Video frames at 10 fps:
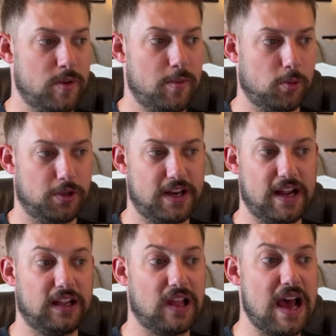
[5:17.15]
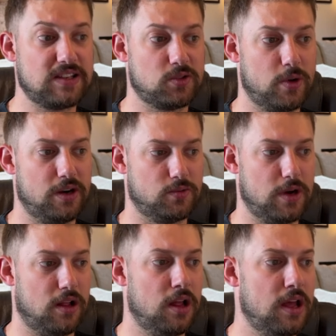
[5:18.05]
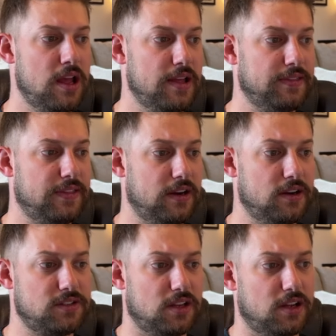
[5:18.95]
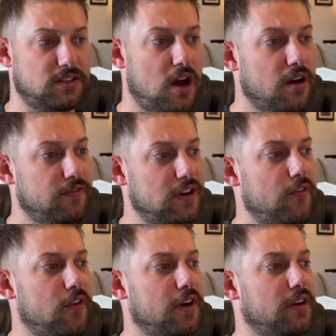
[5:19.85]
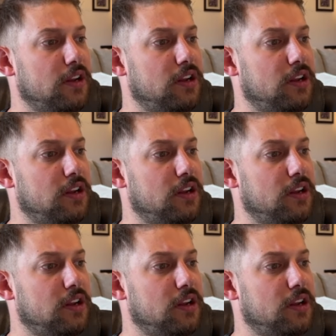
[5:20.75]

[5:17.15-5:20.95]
maybe we're looking at glassware as well. There's a ton of different